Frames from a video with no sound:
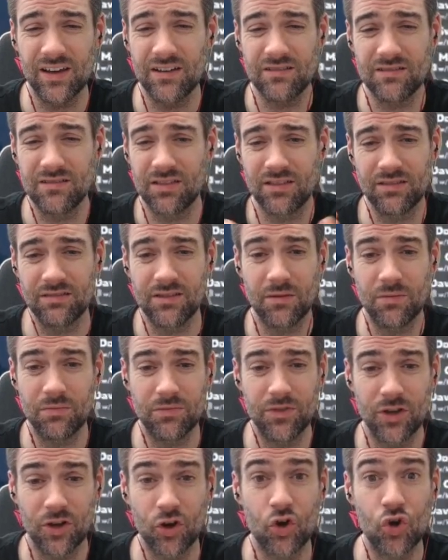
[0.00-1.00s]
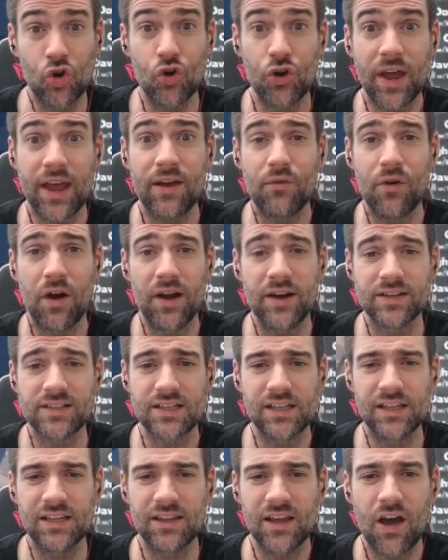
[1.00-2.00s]
and the good A riders
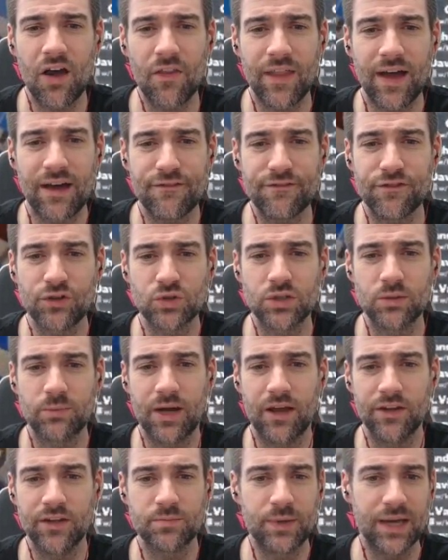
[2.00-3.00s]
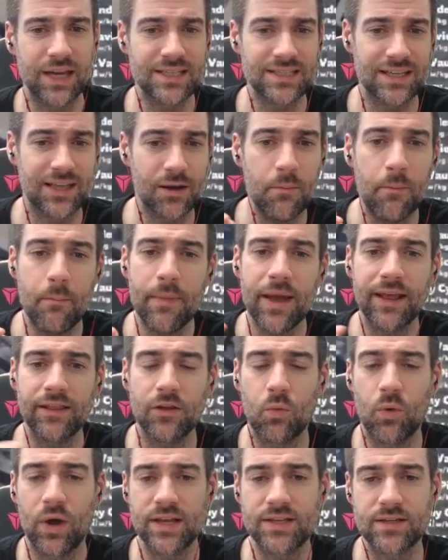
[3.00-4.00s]
clearly aren't that fussed about this pace and can make
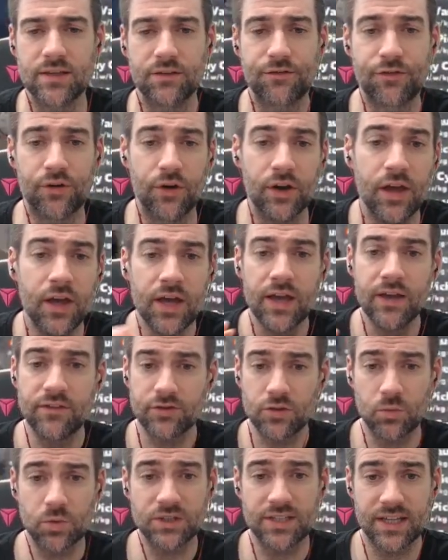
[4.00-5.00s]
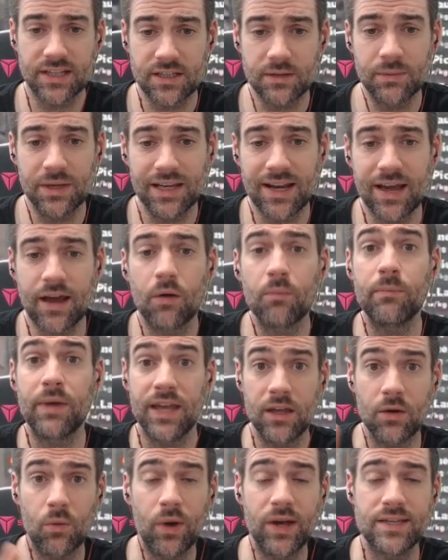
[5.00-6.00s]
the way to the front. If someone said to me now,
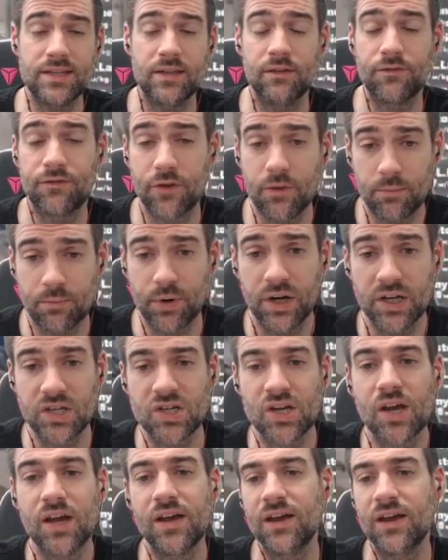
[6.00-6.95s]
make your way to the front, Pritch,